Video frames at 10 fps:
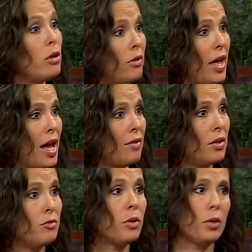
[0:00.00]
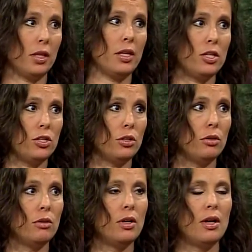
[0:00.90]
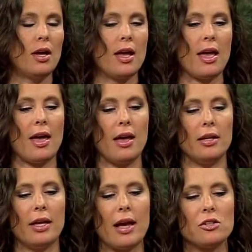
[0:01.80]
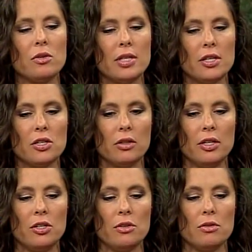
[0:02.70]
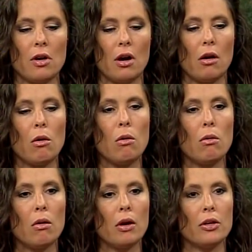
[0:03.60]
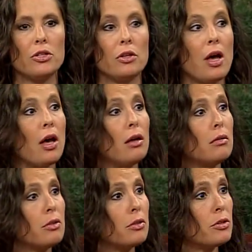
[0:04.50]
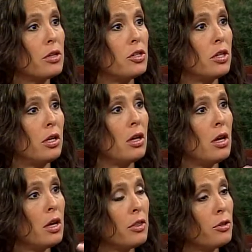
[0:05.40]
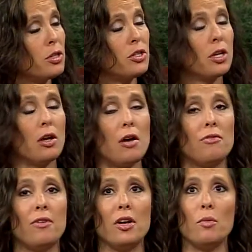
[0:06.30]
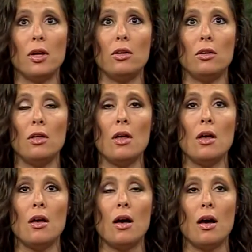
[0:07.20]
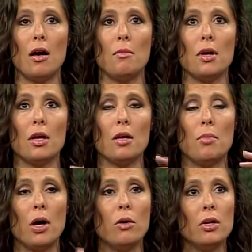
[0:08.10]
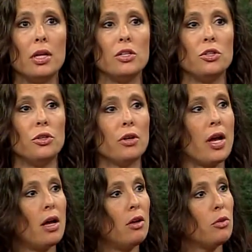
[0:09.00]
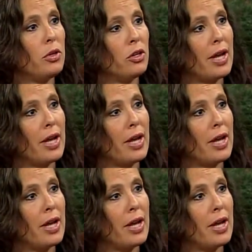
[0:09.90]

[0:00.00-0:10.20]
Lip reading: know they have it. Frequently they do. And gastrointestinal issues are core to health. There's such a fundamental component to your health when your